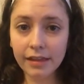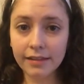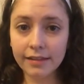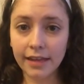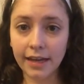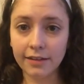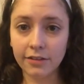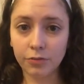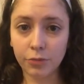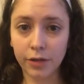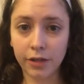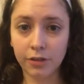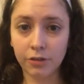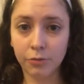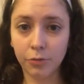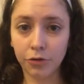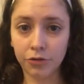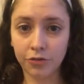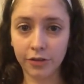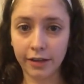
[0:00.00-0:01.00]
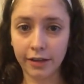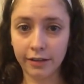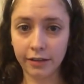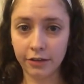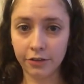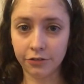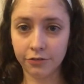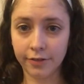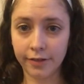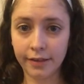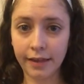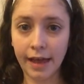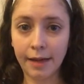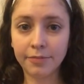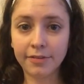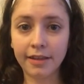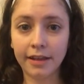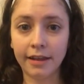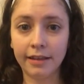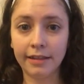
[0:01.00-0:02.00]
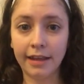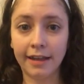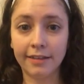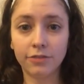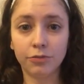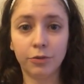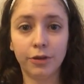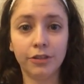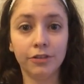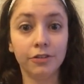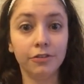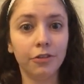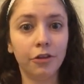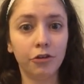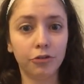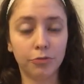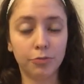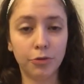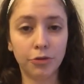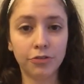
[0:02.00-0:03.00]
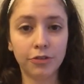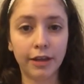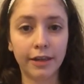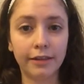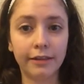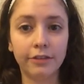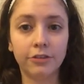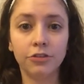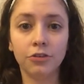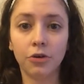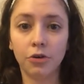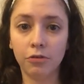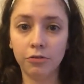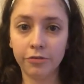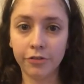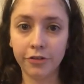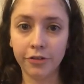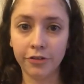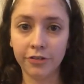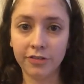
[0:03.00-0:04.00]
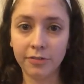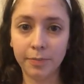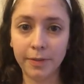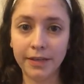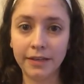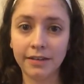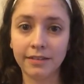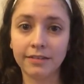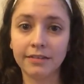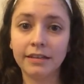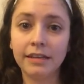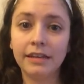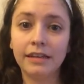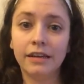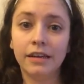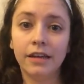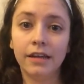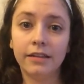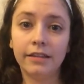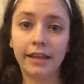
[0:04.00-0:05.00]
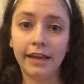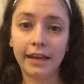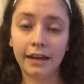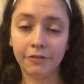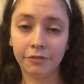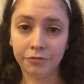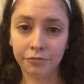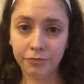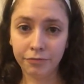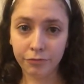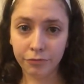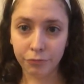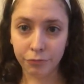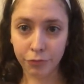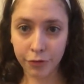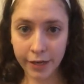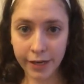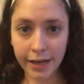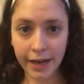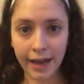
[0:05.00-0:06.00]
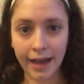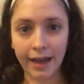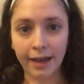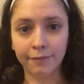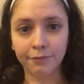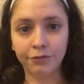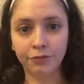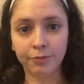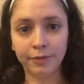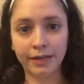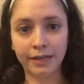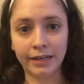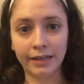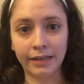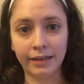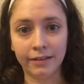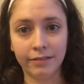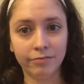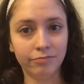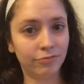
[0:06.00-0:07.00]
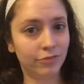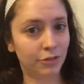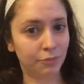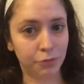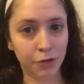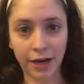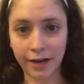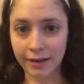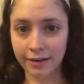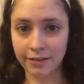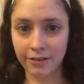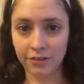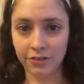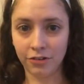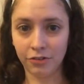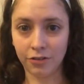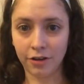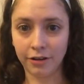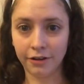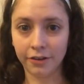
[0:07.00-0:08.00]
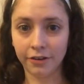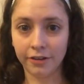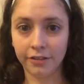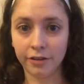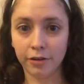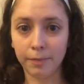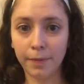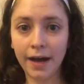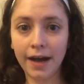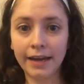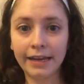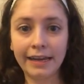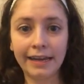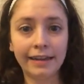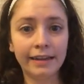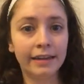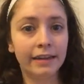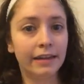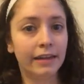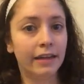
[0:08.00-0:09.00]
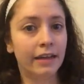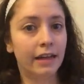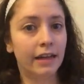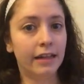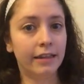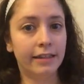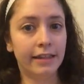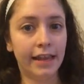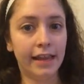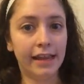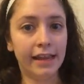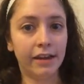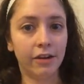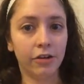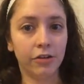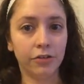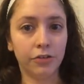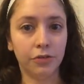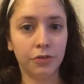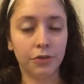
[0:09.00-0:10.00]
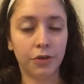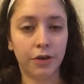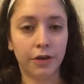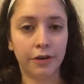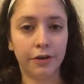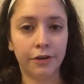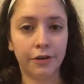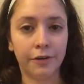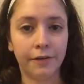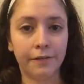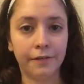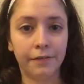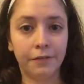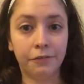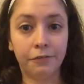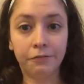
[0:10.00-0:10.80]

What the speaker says: That's when they're most likely to relapse, and that's when they're most likely to overdose, because they have rehabbed, meaning the product is no longer in their body, they are no longer